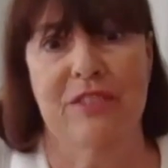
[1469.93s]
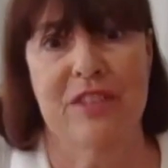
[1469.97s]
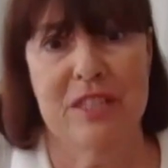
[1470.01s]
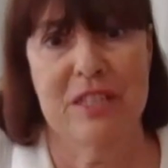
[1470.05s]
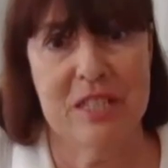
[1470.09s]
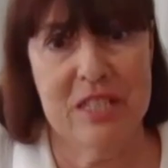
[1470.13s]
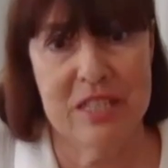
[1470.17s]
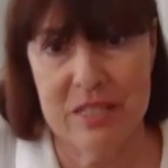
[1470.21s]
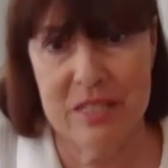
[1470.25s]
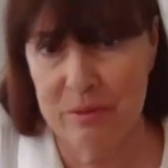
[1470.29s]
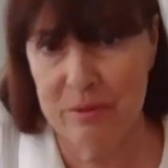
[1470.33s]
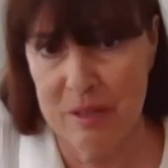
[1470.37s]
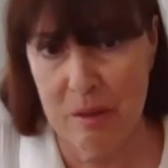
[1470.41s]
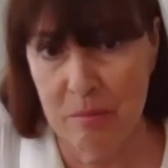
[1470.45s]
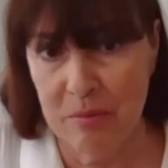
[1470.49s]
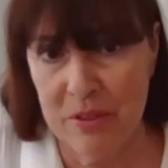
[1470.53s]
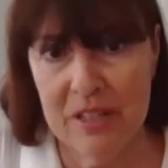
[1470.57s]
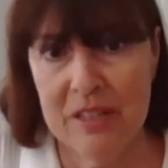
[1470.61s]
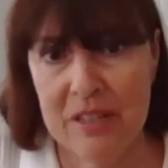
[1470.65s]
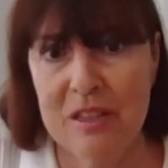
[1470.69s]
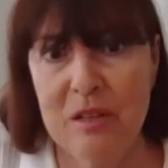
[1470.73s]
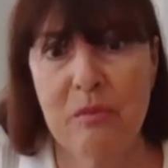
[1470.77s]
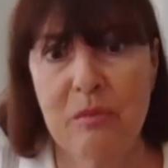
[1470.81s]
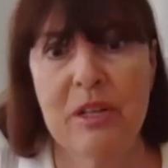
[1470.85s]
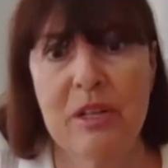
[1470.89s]
This is
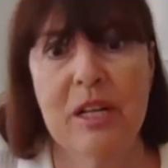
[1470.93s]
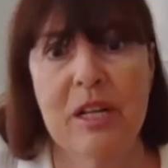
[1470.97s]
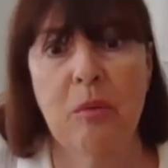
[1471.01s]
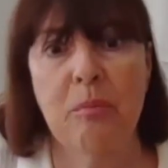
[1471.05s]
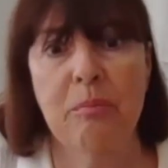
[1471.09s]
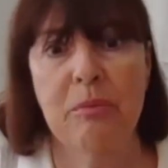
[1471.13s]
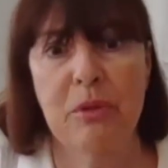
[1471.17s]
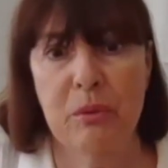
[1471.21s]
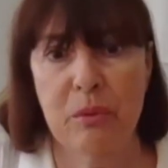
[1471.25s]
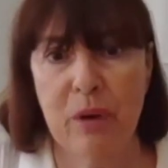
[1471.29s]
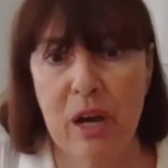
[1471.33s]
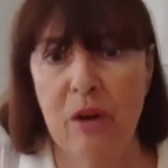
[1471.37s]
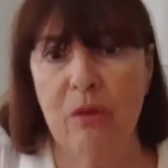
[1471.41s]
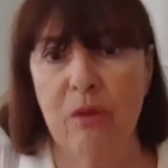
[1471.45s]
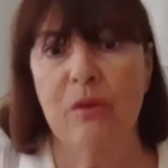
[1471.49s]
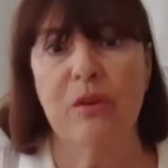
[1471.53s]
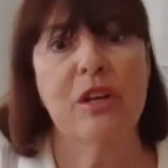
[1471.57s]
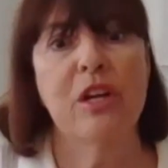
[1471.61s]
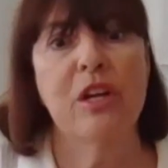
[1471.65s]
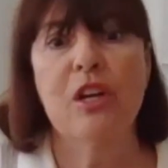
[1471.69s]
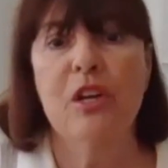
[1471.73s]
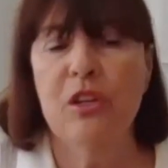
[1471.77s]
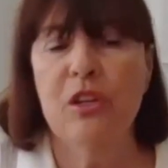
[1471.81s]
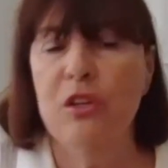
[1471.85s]
something that would help you out.